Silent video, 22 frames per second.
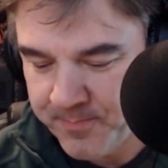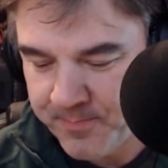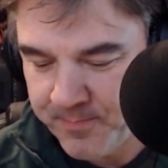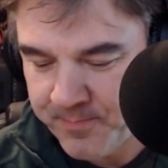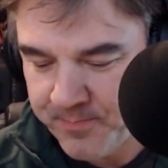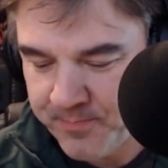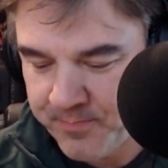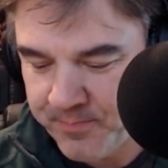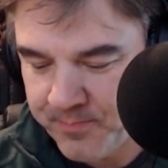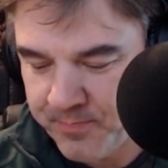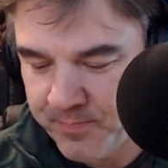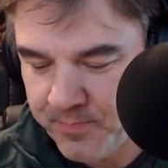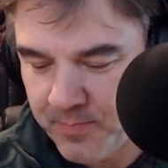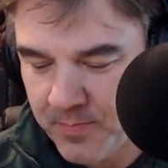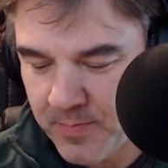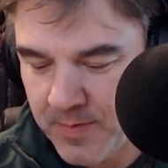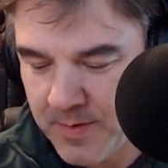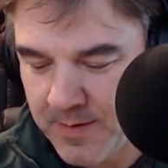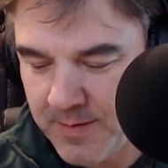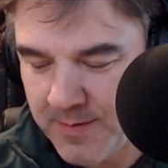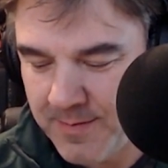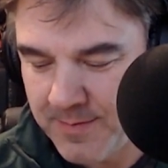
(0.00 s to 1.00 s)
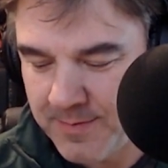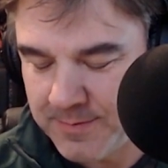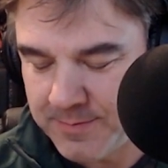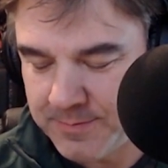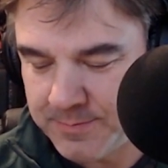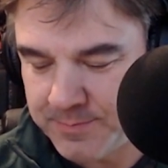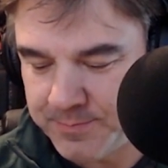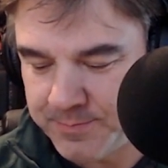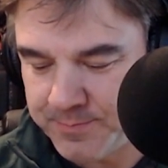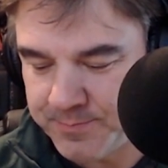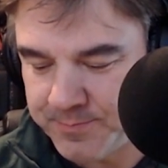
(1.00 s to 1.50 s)
some theories I thought were
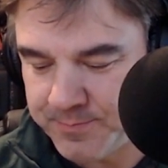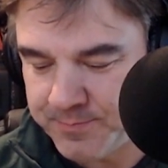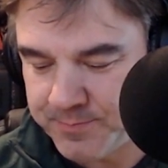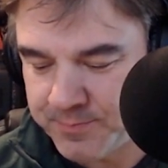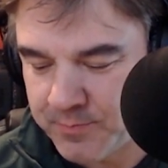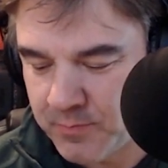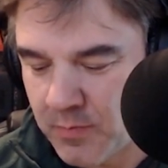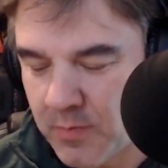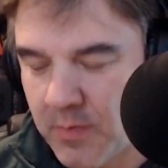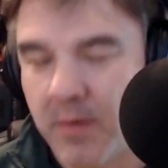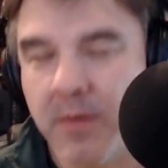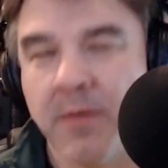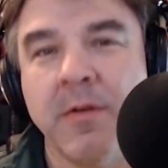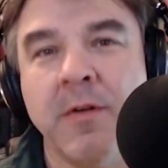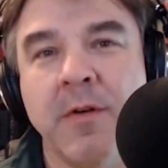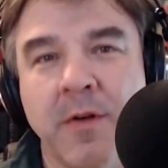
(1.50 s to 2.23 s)
ridiculous at first.